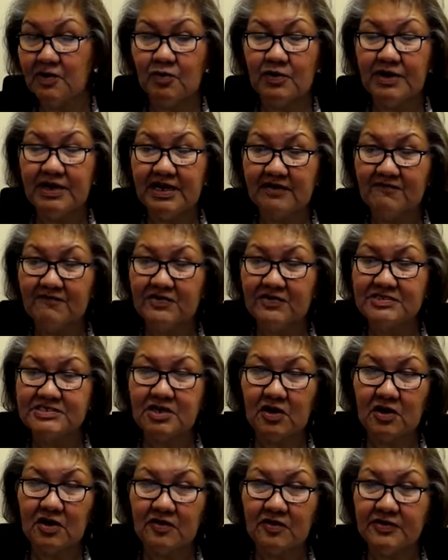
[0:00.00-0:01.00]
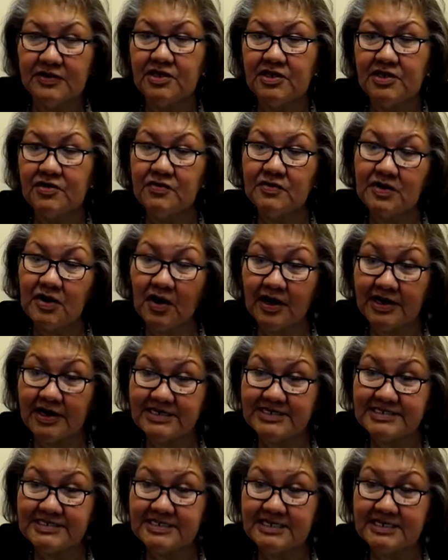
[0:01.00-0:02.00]
we have what's called the Ute
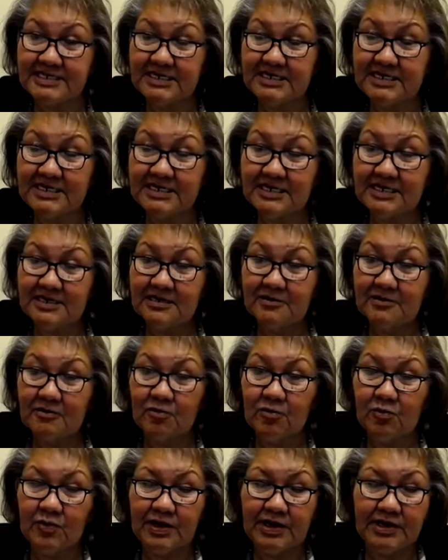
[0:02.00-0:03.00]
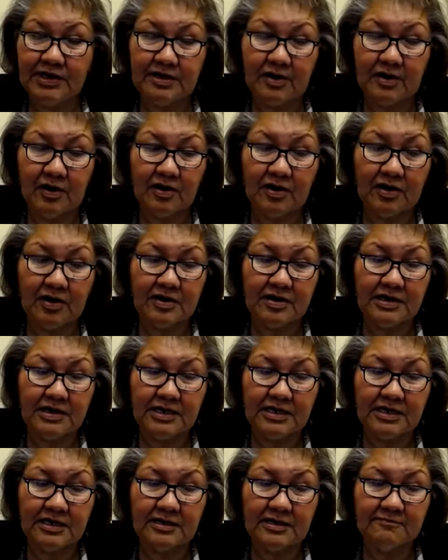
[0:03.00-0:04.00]
Odyssey when our
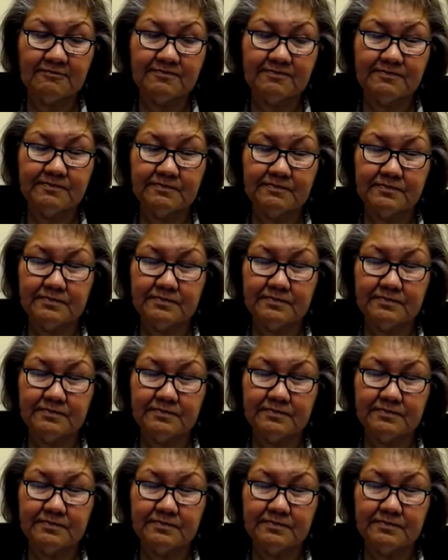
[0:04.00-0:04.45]
um,